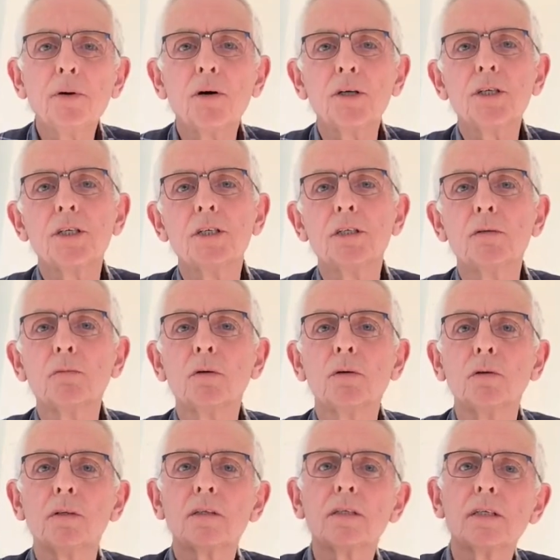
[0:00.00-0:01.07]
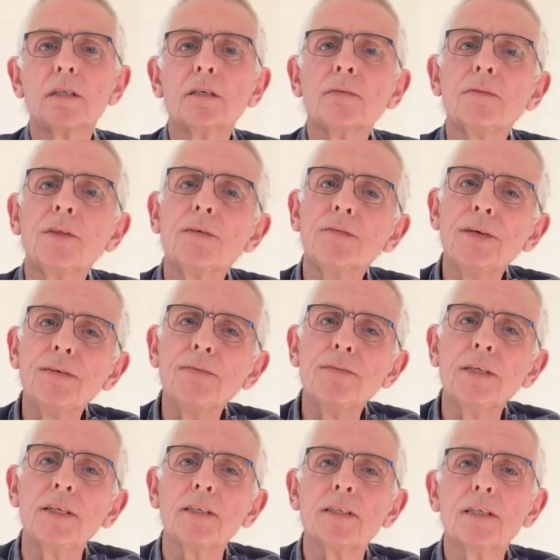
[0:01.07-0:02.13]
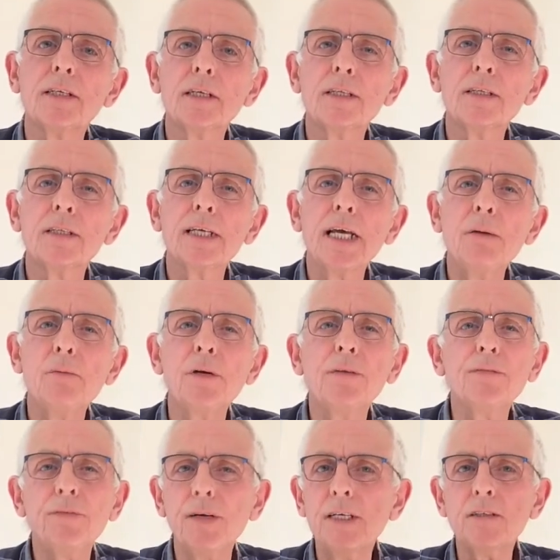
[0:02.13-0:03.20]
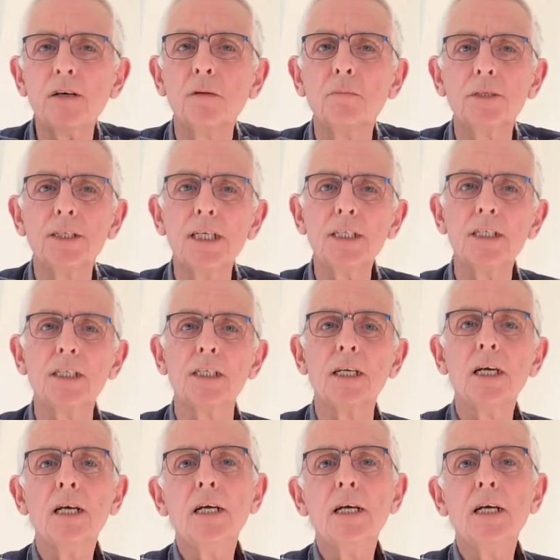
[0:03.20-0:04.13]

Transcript: Bosch and DeWalt of the 50s, and they were in fierce competition,